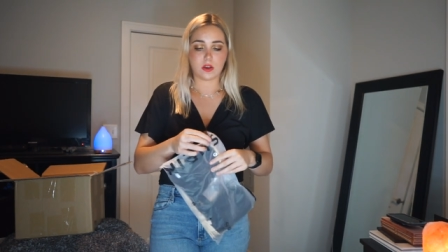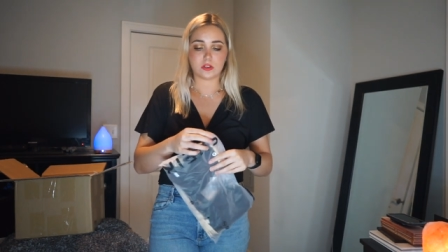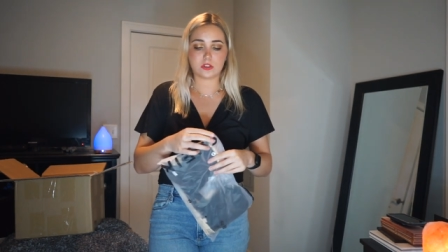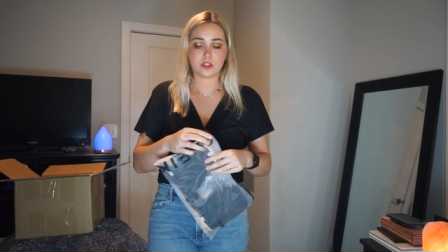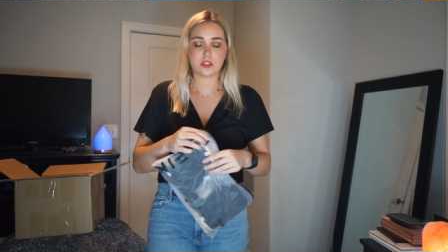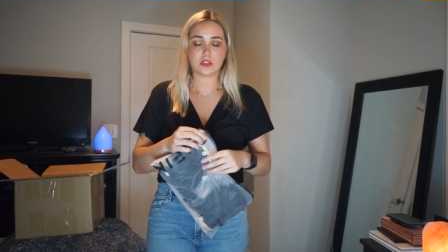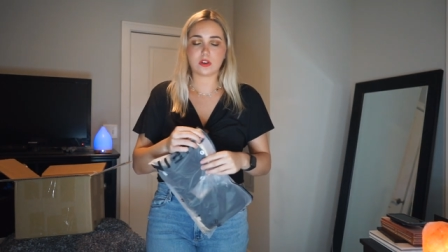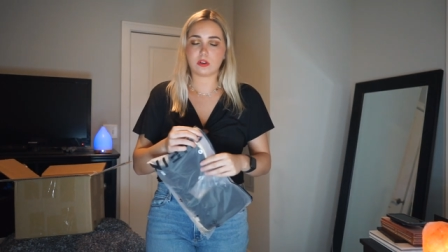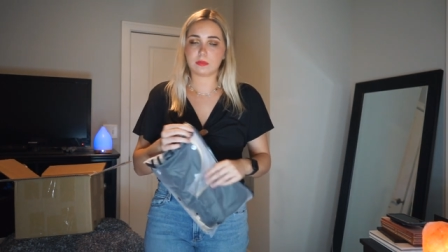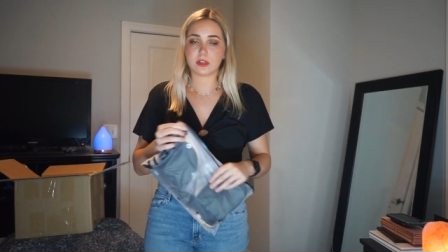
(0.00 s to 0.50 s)

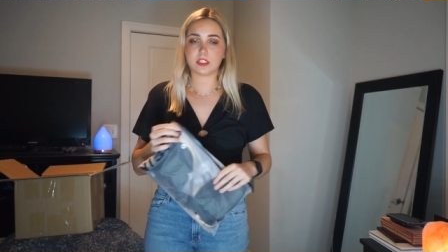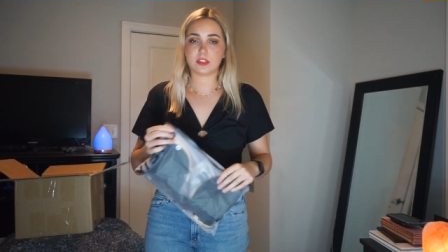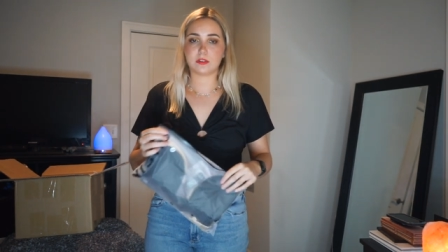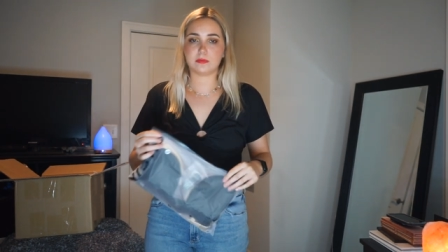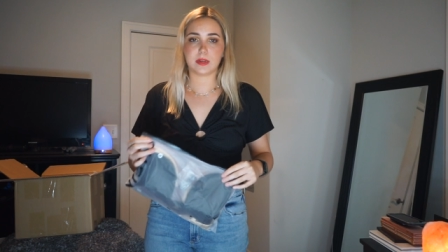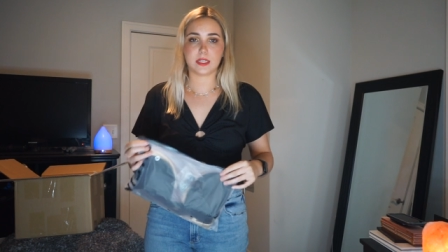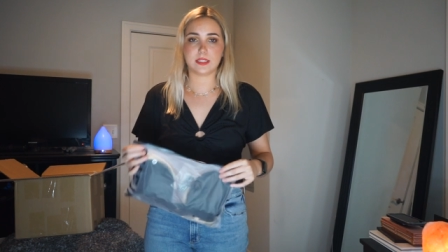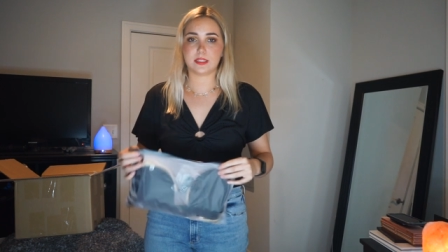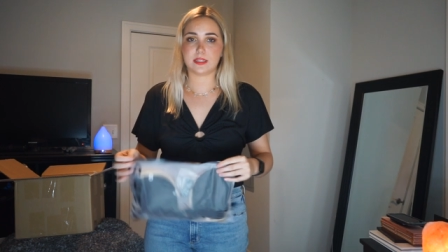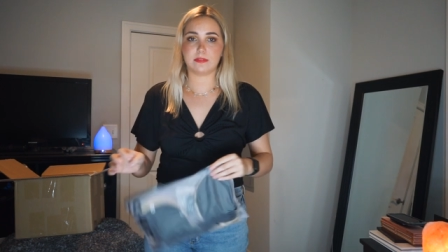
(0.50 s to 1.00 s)
so much
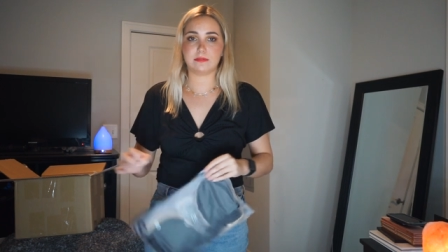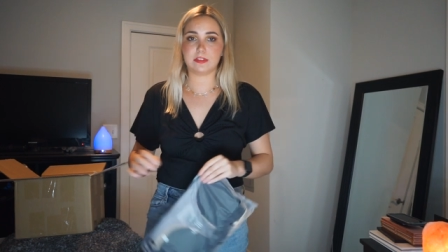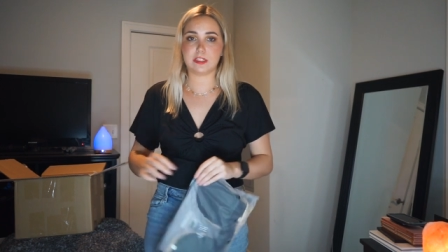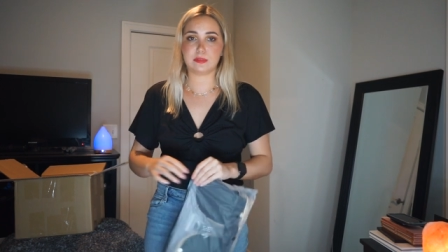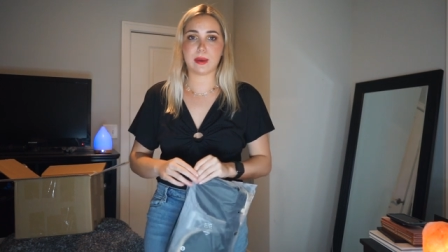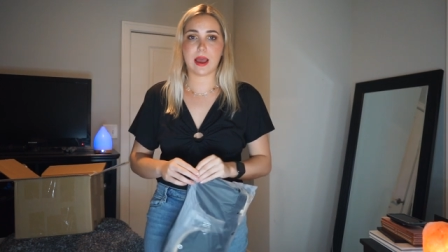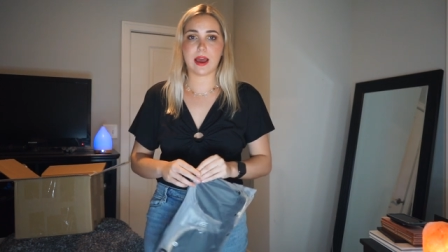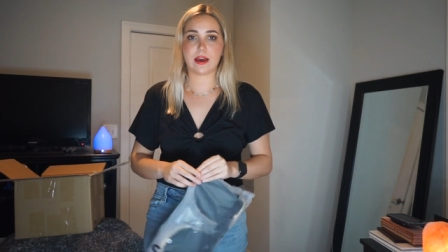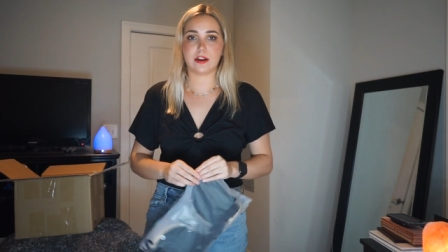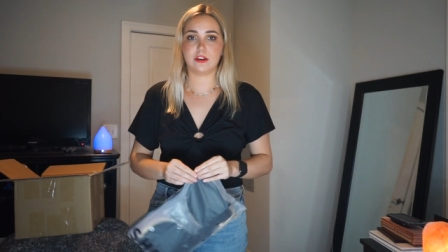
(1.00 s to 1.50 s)
of my stuff
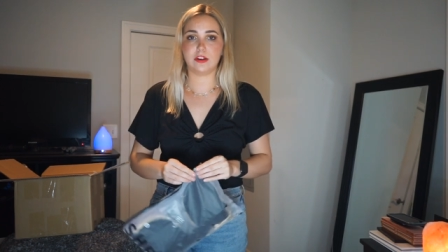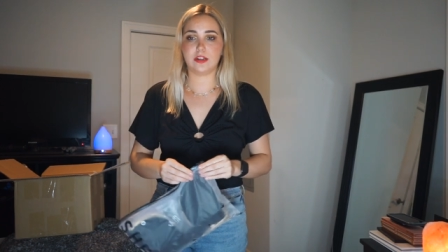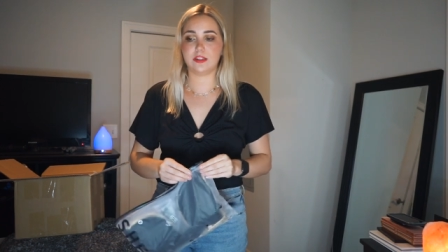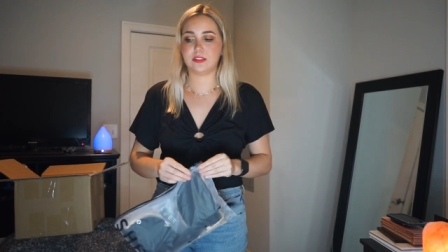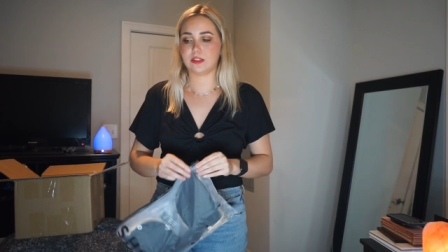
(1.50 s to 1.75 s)
is patterned.